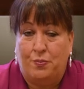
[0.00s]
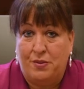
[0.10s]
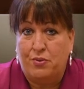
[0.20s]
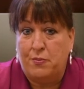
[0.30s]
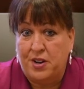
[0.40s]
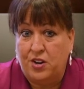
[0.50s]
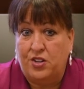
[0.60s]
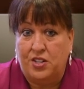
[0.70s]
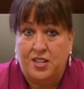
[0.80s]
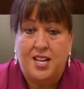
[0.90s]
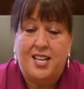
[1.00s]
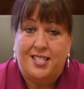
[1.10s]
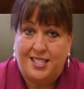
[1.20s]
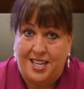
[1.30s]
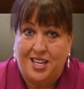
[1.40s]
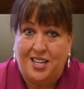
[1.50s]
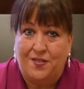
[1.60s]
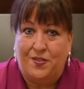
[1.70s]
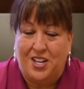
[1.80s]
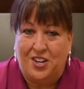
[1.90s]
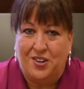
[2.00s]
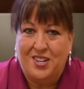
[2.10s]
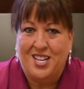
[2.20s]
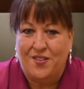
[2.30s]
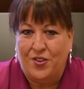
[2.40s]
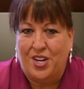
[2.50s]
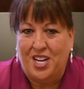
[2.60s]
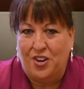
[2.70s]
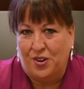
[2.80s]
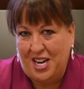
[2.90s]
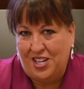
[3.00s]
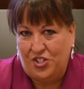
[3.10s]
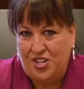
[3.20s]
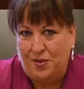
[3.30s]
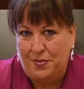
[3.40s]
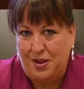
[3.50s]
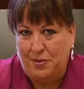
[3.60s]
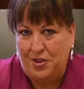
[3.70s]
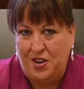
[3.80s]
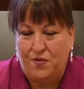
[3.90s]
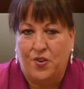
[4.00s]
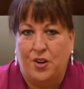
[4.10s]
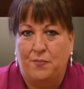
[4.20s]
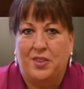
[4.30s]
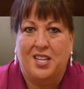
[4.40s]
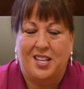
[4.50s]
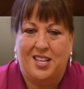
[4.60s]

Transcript: be prepared to sign a gift letter if you're getting your cash down payment money from